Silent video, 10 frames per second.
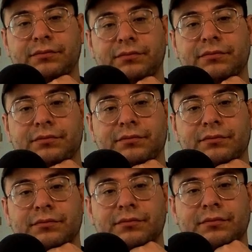
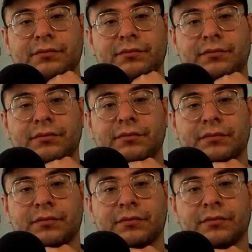
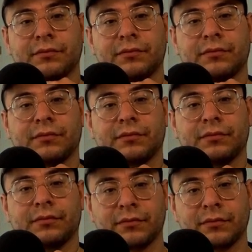
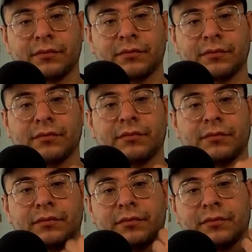
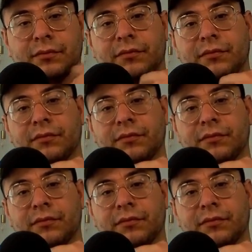The person shown says nothing.